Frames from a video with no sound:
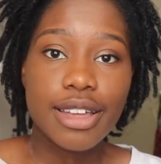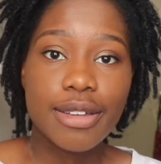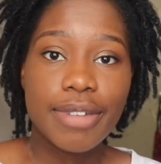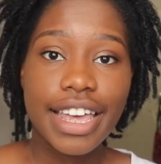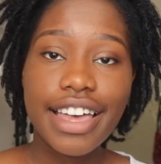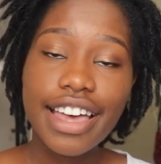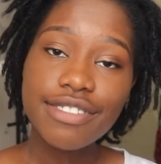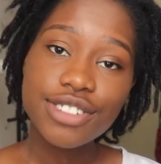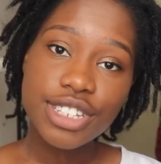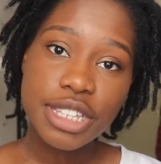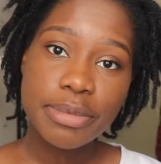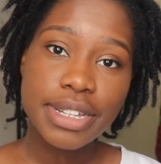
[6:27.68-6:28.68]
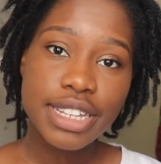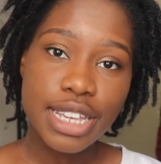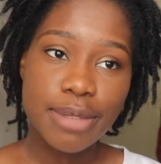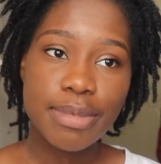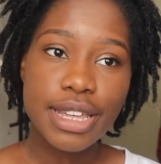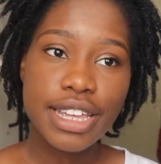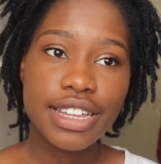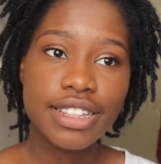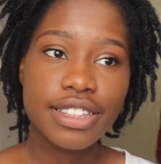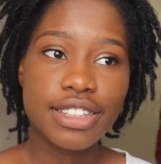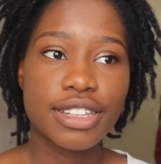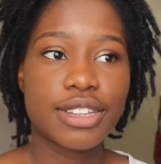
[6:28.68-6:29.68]
Yeah, I've just been
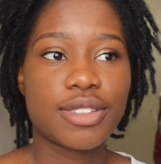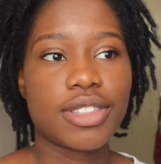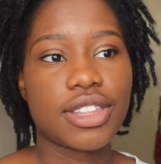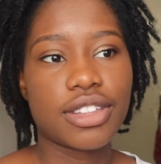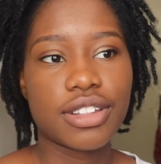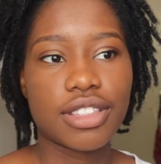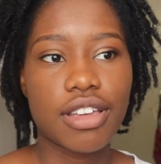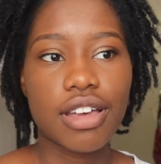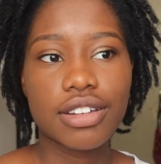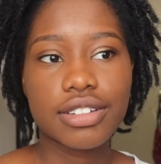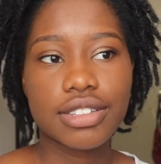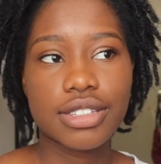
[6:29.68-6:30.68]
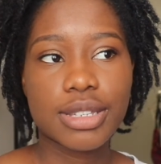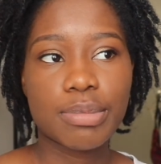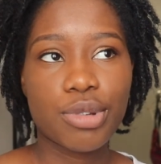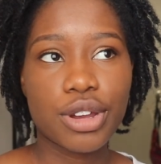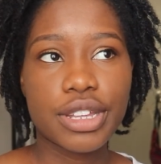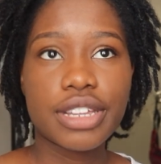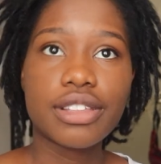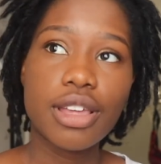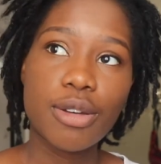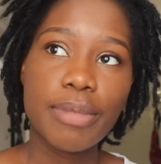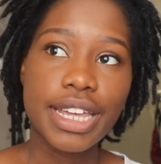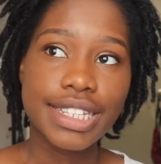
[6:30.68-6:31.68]
keeping the locks pretty
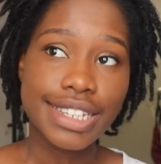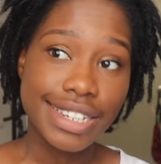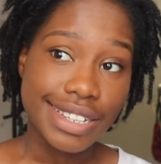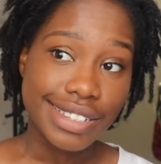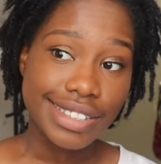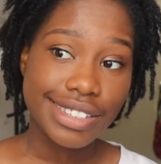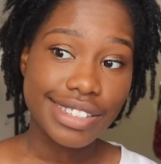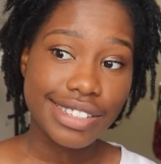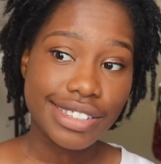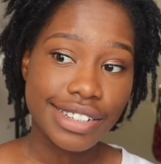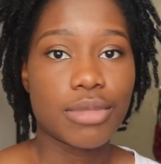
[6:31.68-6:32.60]
low maintenance.